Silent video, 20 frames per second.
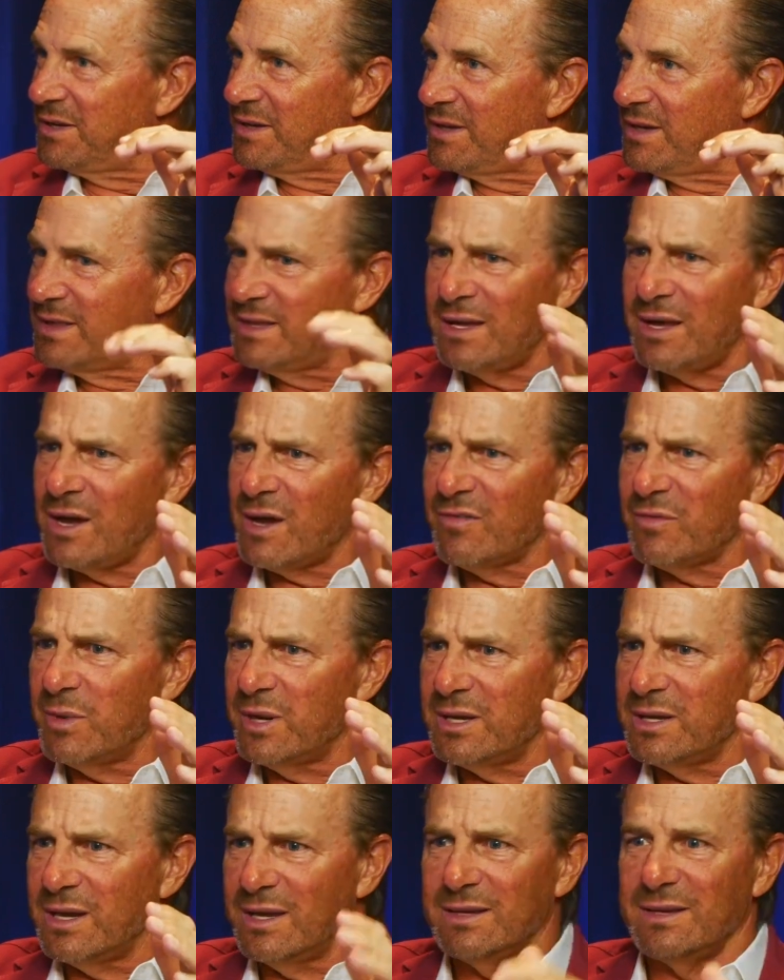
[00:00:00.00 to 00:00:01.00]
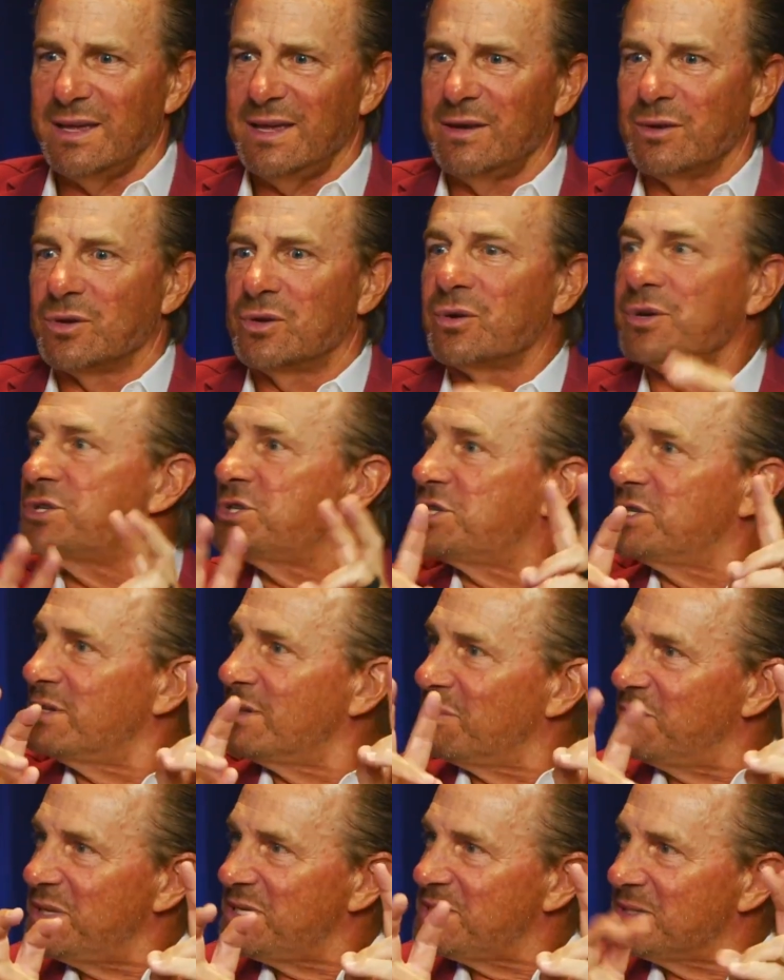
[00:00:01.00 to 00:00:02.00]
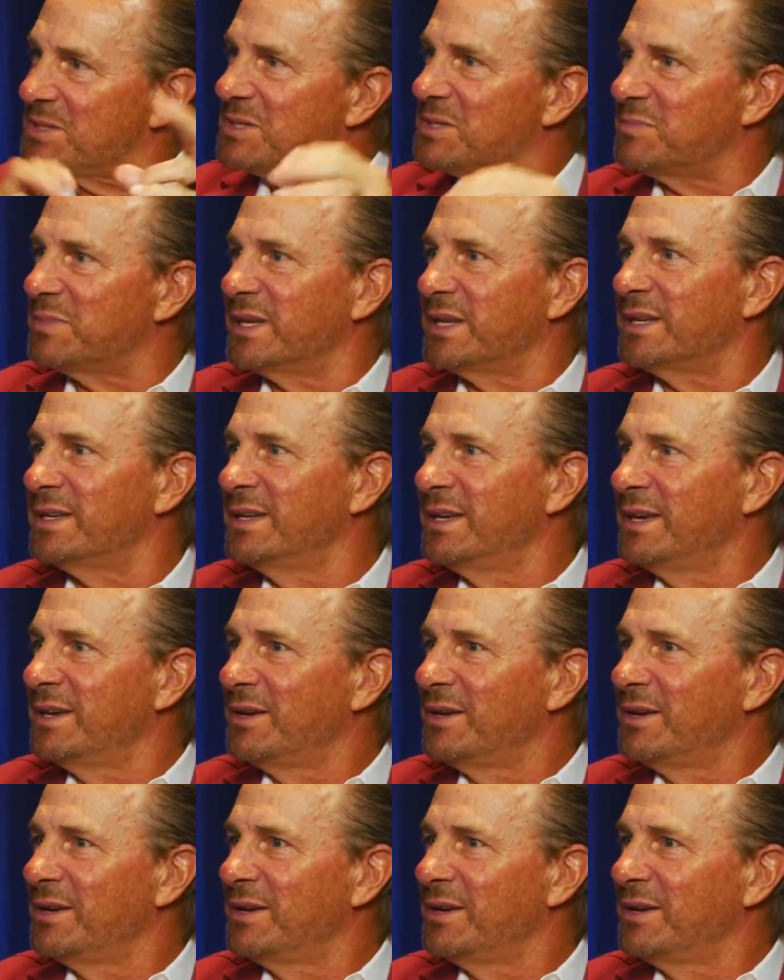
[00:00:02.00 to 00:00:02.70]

and now everybody, and Christian businessmen,